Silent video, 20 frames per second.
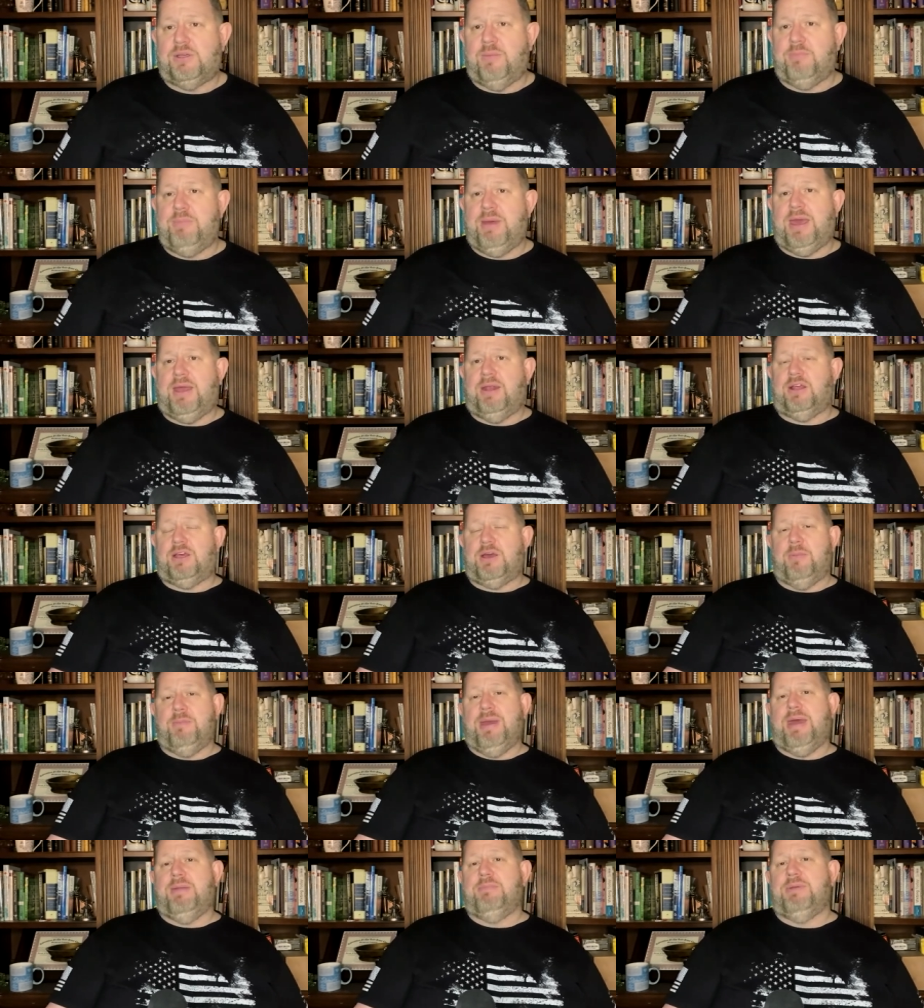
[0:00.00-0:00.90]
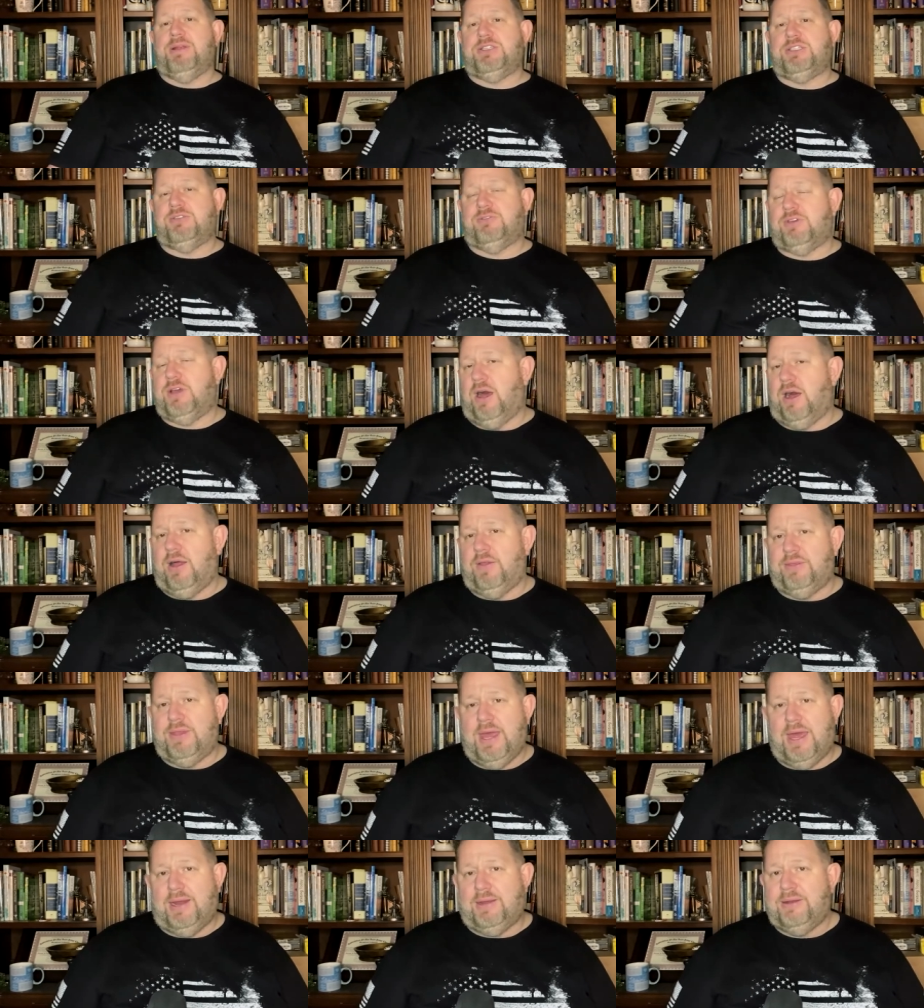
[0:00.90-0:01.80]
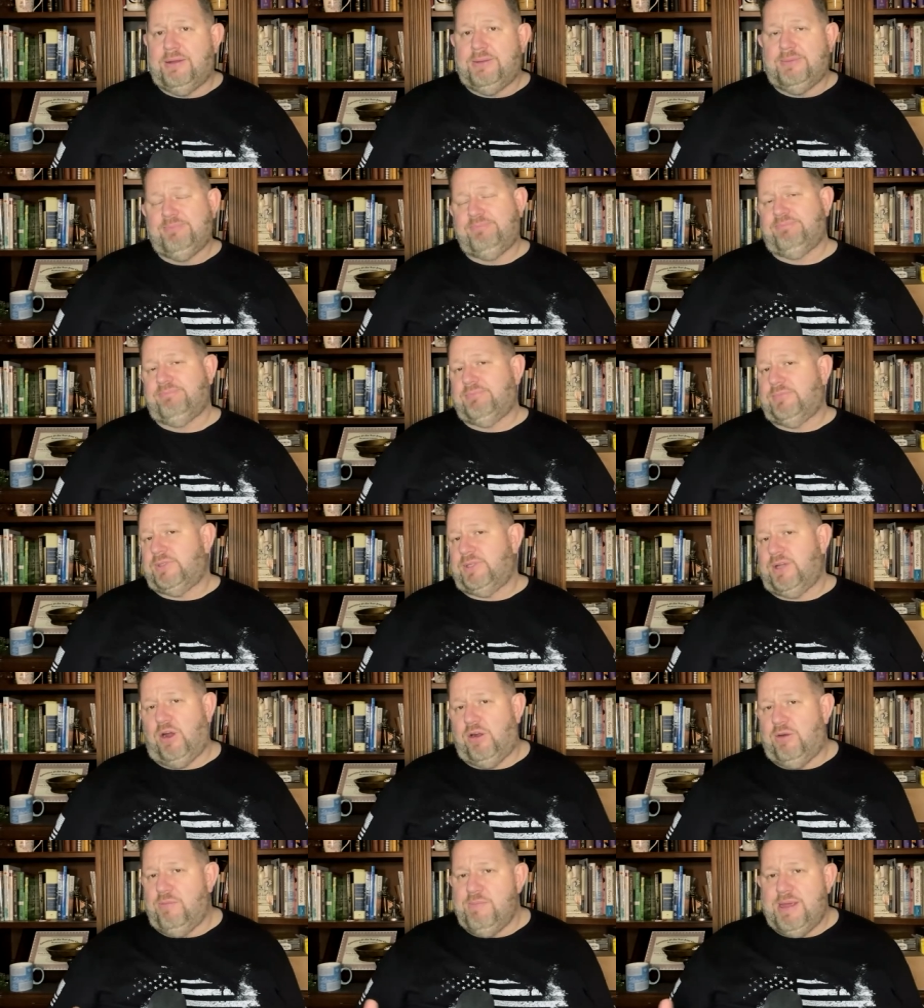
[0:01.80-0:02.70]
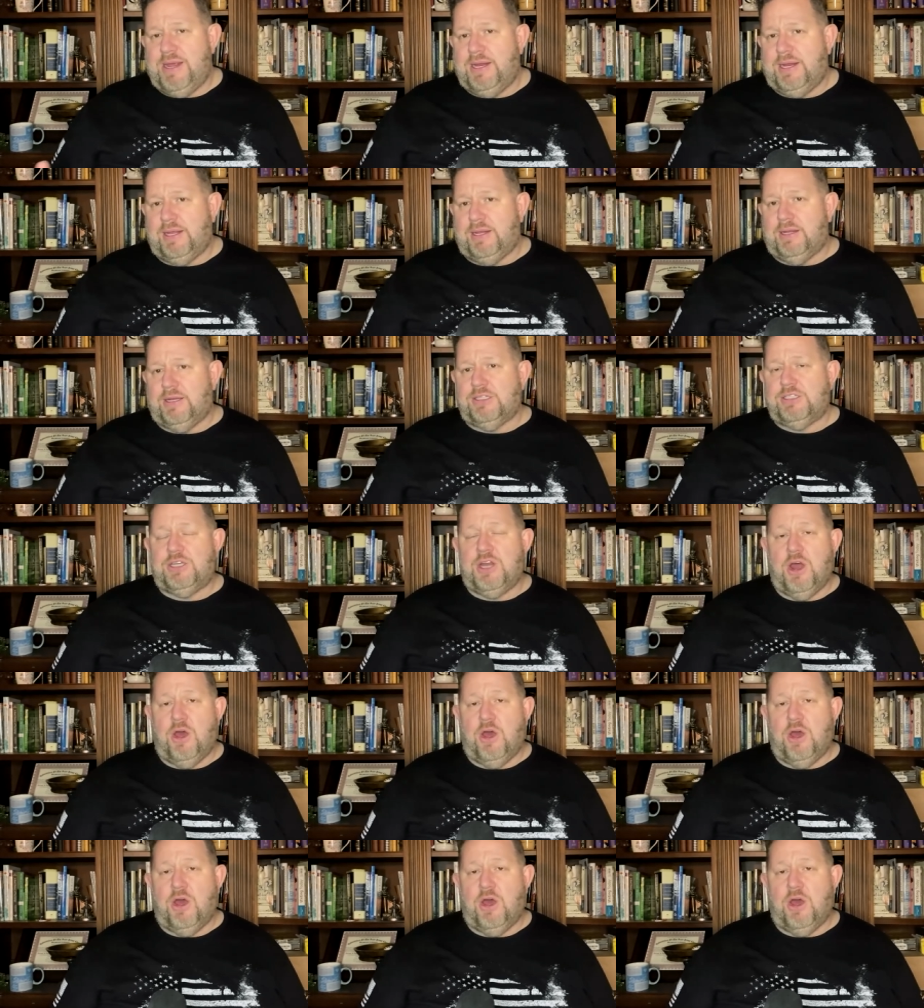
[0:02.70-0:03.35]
commandments of God that are meaningless.